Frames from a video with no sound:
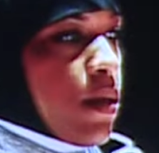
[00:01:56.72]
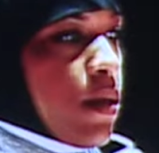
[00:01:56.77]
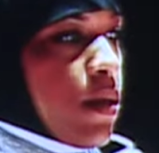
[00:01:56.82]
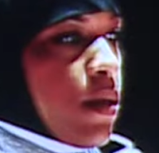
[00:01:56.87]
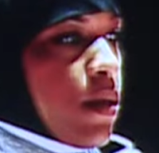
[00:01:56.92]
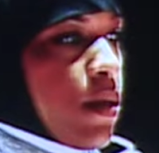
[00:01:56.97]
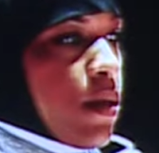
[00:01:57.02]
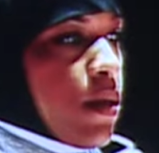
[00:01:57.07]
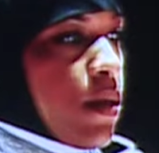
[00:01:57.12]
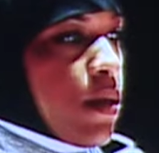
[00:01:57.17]

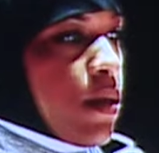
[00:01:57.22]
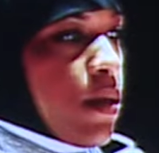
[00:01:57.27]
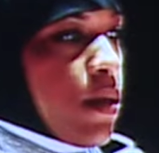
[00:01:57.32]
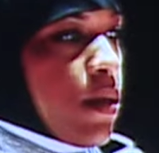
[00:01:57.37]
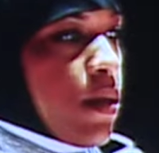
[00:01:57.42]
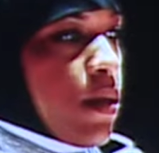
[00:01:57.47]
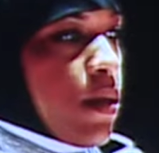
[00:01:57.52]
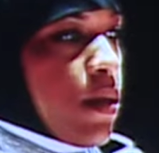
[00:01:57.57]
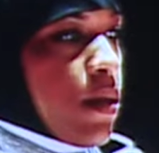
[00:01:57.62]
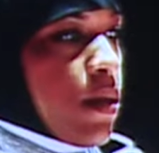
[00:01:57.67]

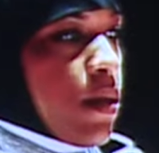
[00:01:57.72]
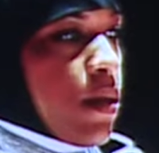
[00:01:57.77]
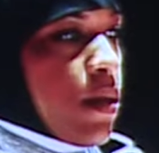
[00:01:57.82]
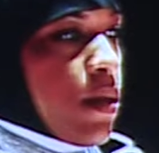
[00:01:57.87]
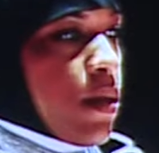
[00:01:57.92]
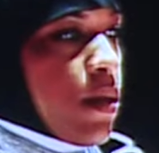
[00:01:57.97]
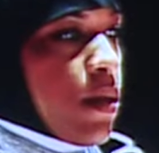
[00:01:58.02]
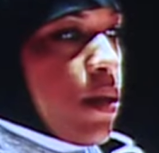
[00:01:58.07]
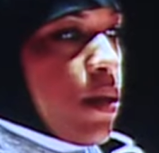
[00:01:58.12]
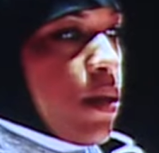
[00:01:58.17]

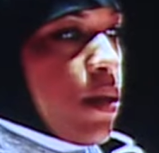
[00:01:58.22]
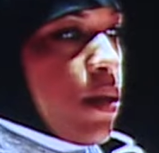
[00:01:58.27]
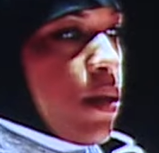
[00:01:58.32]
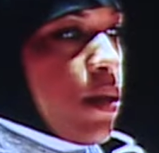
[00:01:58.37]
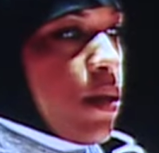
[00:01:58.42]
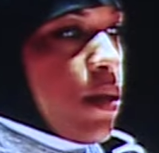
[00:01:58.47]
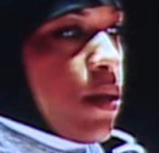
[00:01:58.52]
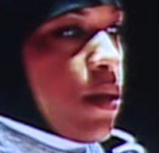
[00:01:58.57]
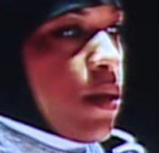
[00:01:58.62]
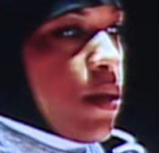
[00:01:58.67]

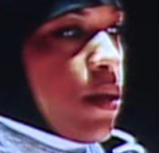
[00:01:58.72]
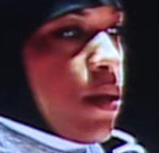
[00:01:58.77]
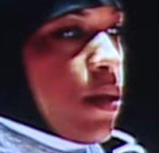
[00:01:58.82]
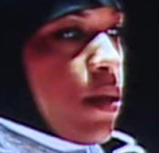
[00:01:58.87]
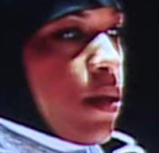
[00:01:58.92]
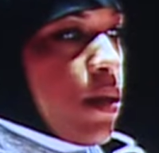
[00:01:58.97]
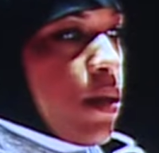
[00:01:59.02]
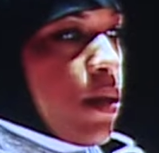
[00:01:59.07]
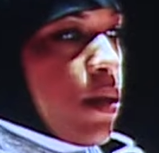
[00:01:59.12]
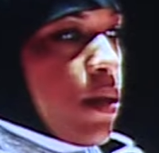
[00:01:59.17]

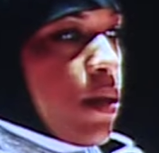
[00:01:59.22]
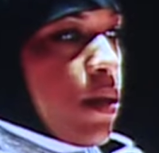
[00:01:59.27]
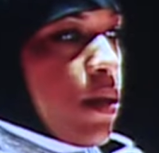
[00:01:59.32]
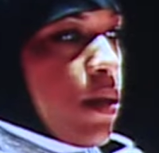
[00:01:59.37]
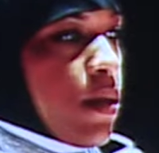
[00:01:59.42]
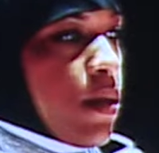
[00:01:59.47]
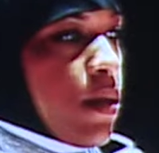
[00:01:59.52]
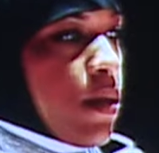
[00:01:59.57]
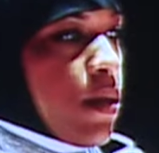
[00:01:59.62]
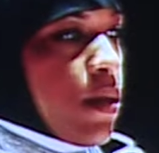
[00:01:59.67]

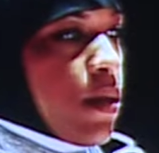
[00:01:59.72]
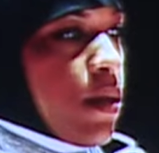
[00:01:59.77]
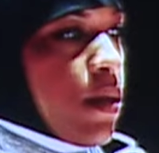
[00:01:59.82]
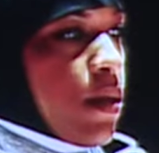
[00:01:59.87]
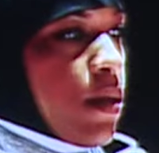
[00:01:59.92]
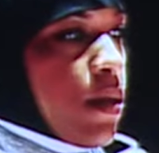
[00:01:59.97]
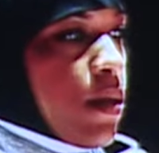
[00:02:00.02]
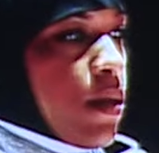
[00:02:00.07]
[no speech]